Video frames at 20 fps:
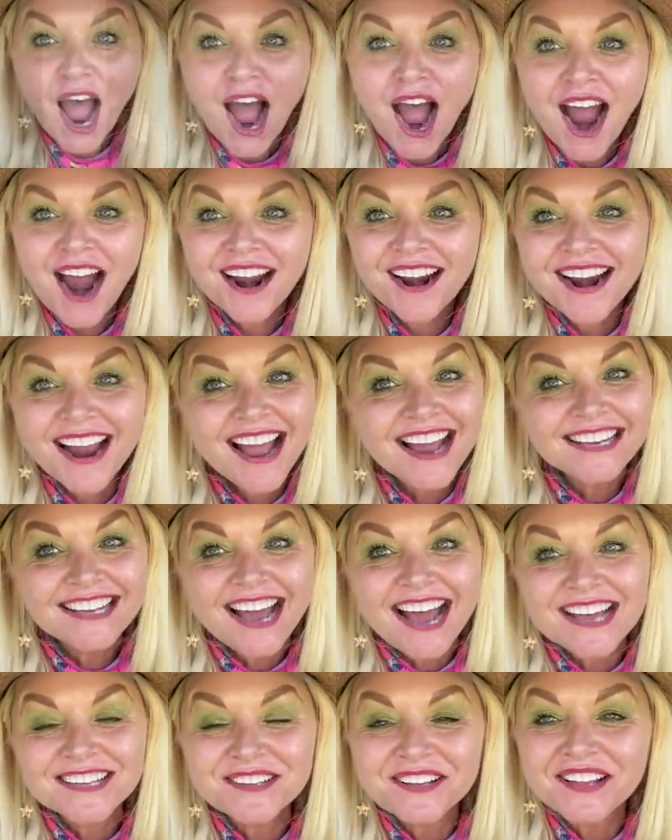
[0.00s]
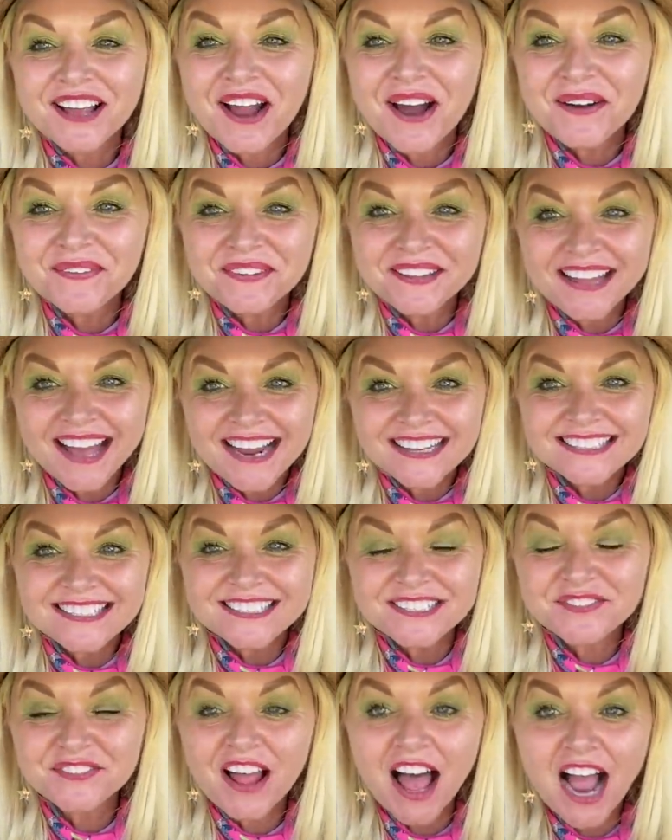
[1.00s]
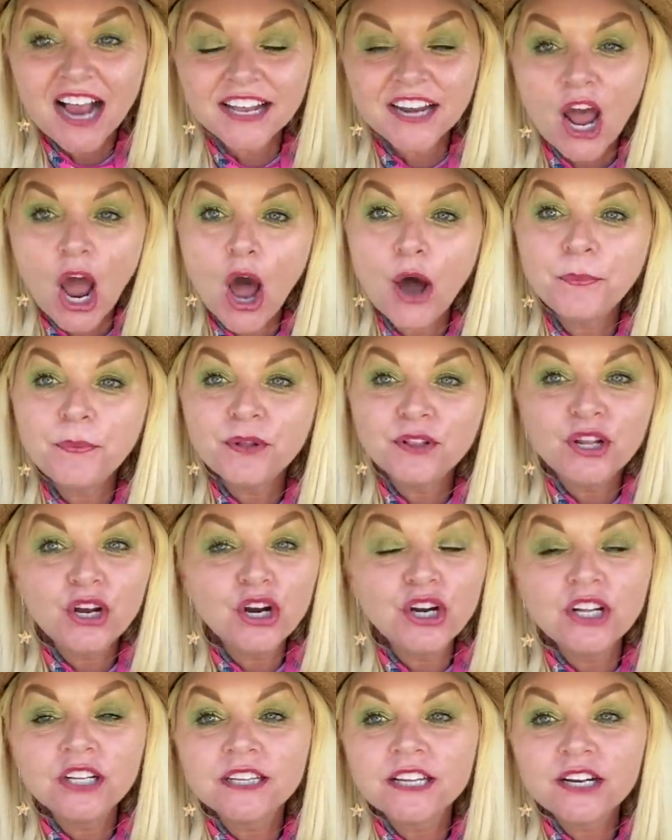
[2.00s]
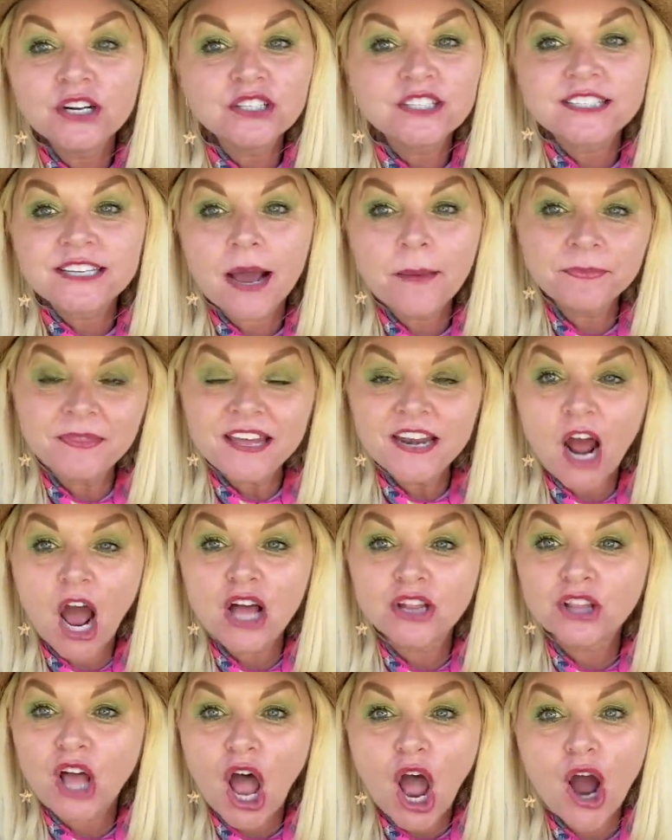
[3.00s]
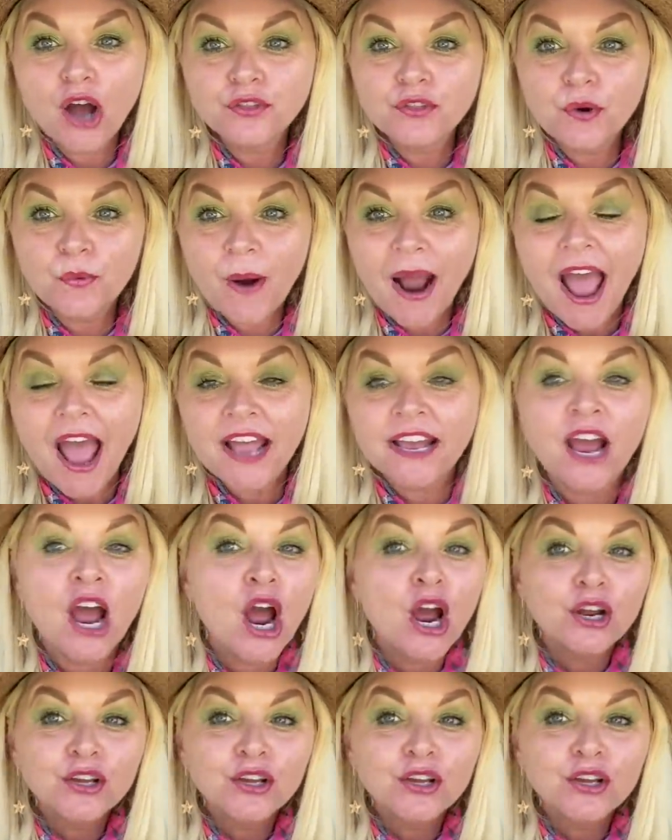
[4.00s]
Alright guys, well, I hope you liked this vlog and I hope you learned a little something along the way.